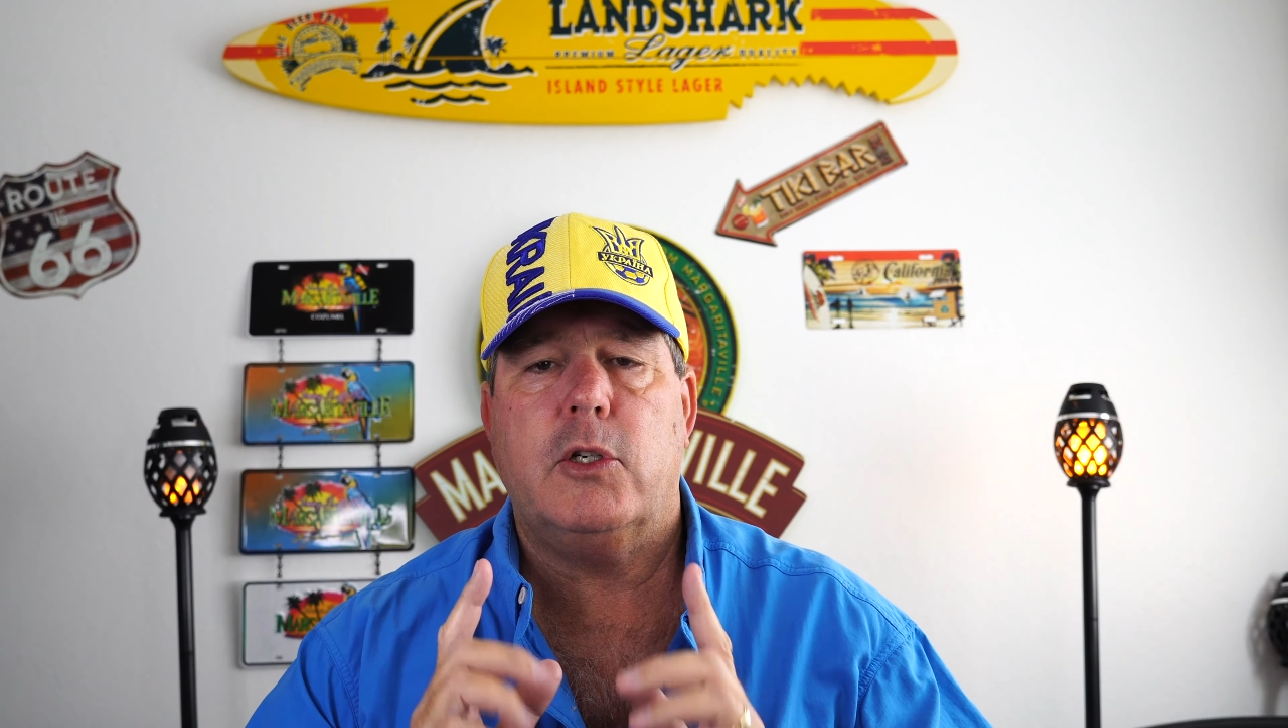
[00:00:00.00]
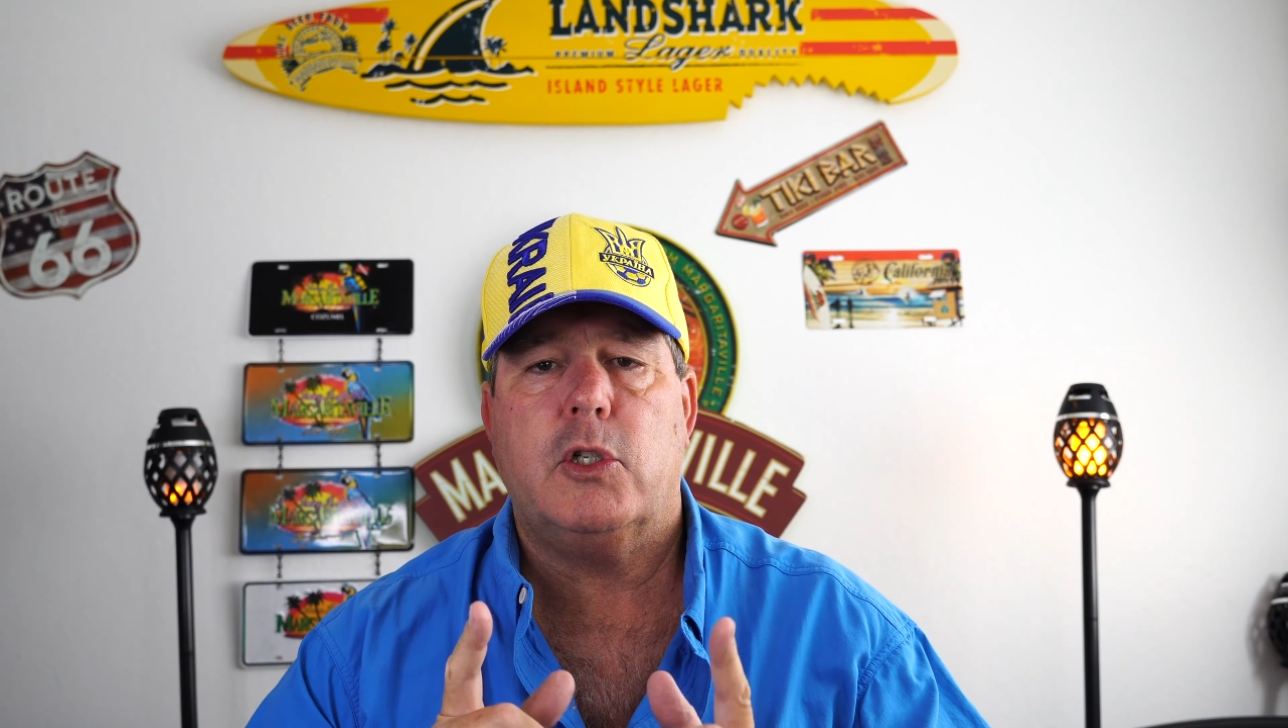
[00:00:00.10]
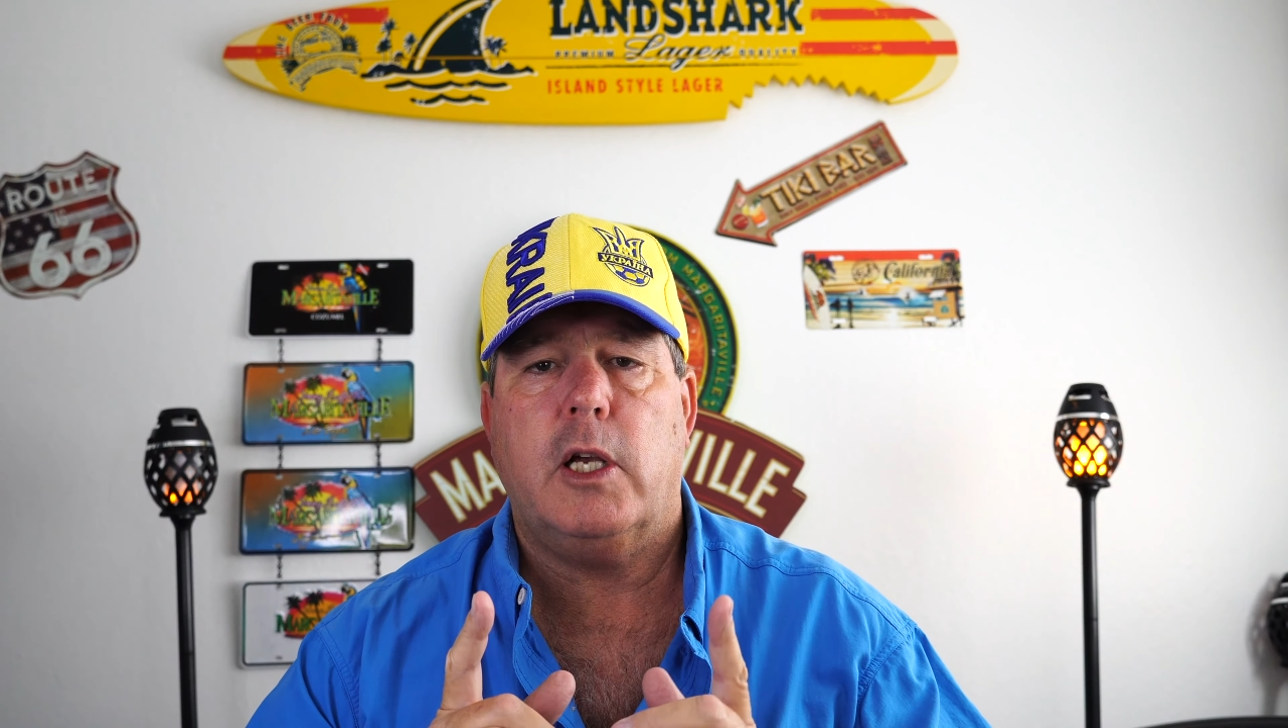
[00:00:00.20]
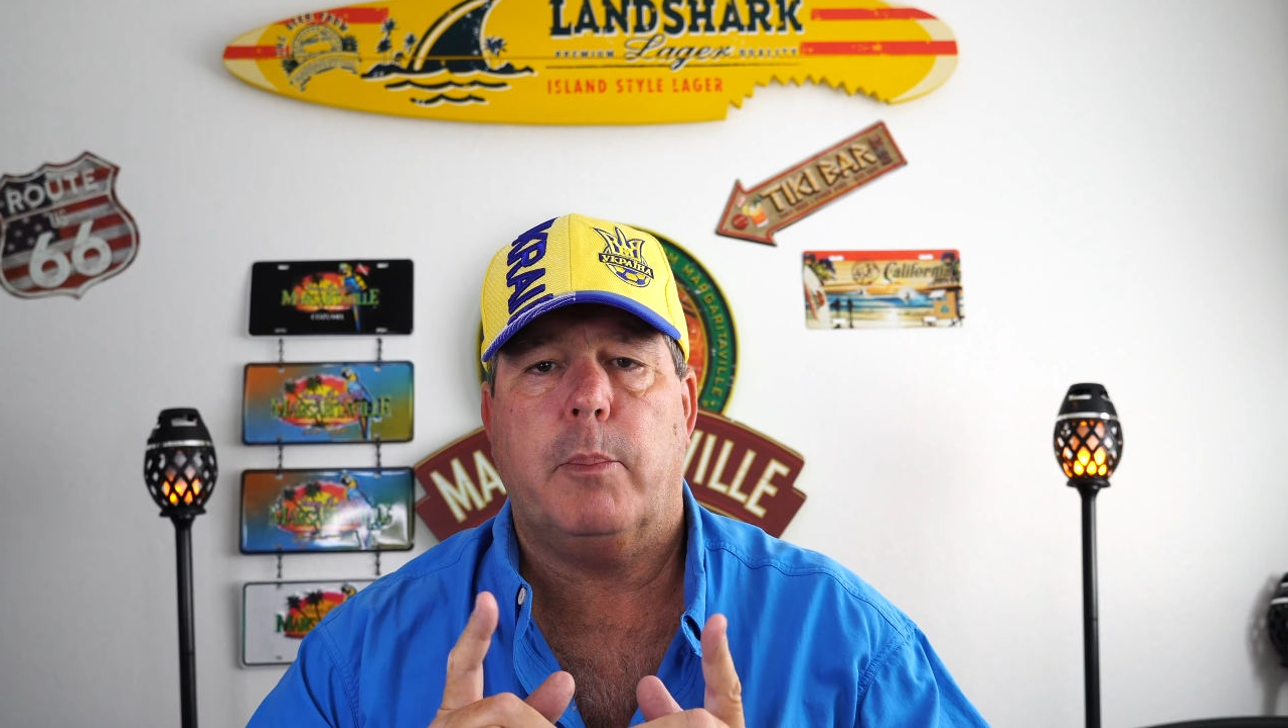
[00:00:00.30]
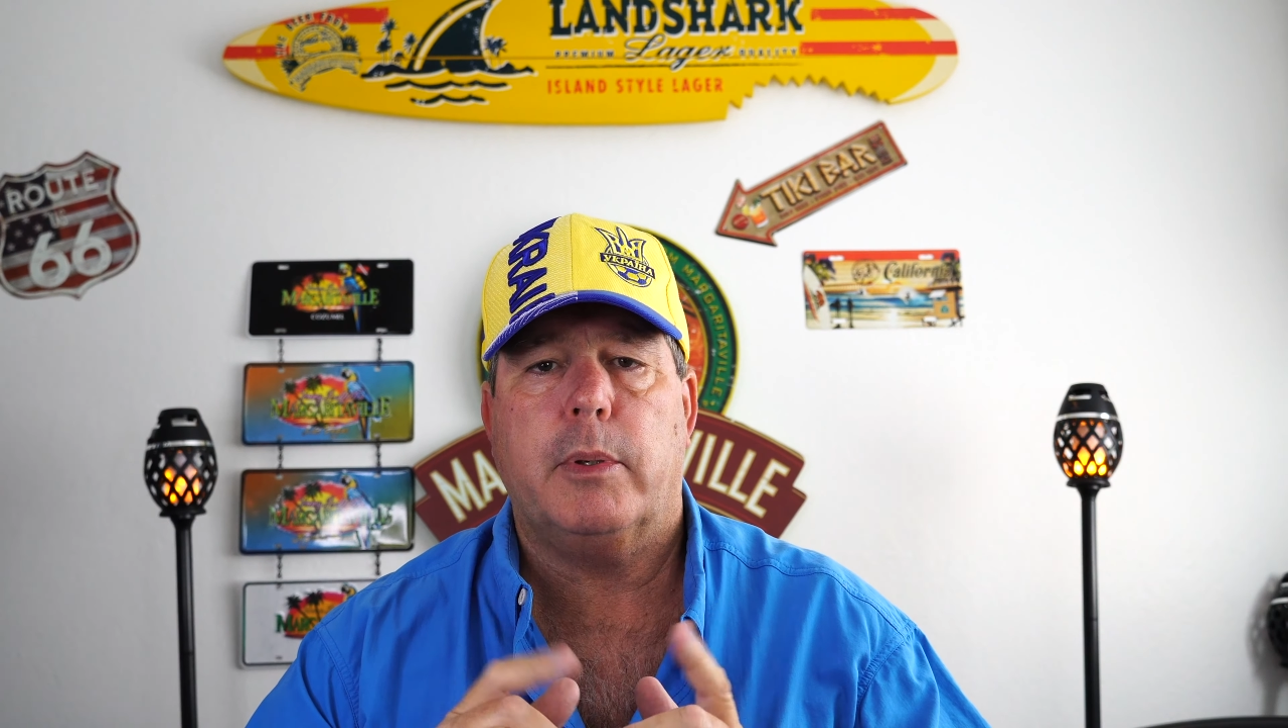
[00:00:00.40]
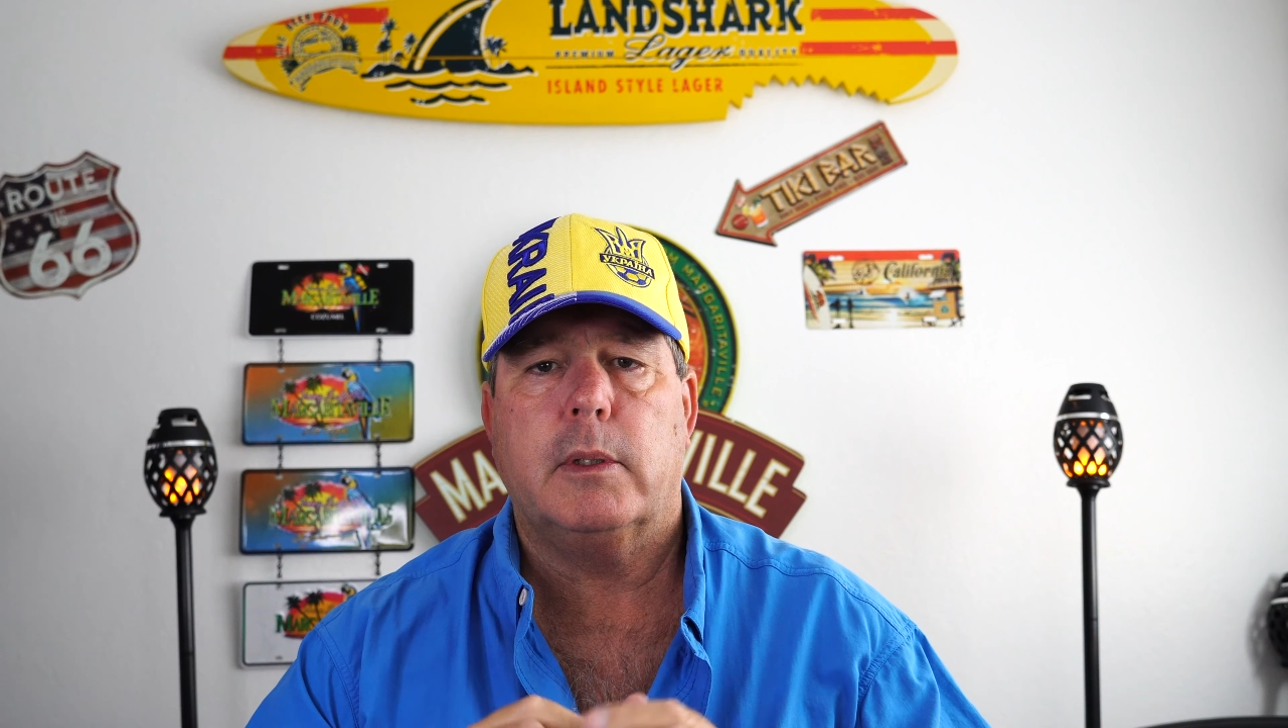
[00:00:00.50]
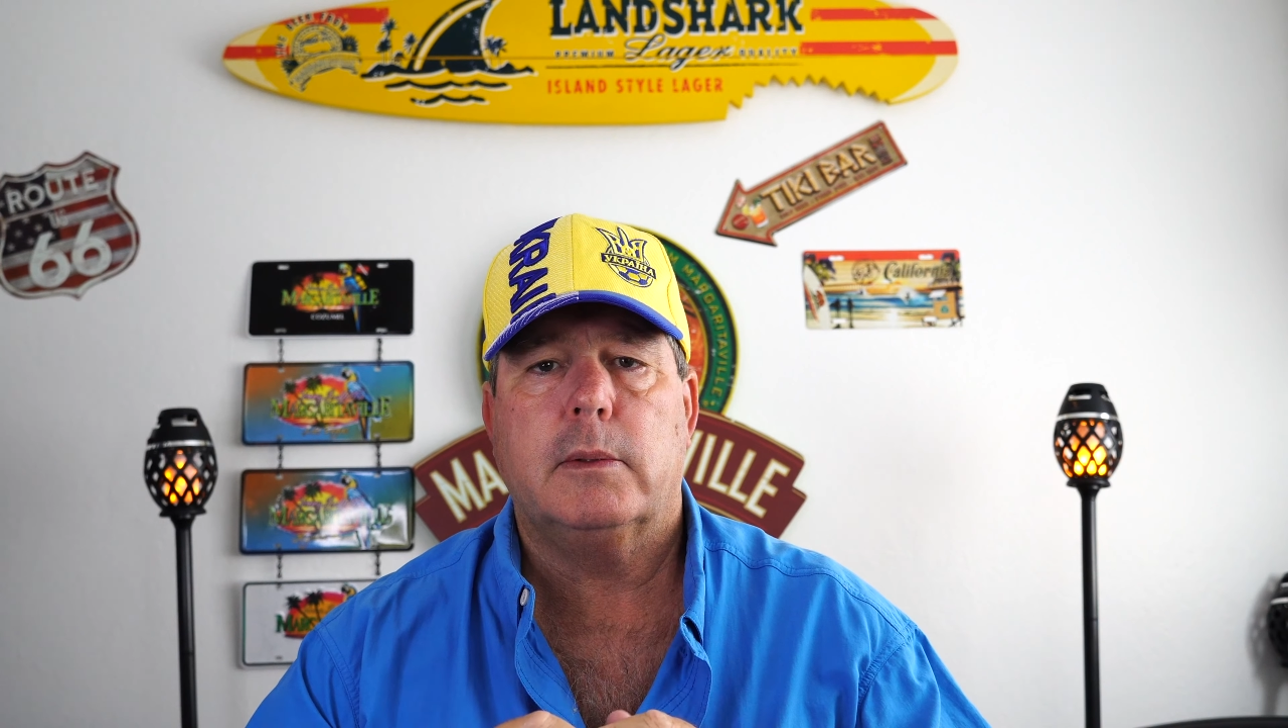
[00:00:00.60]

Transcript: the ship.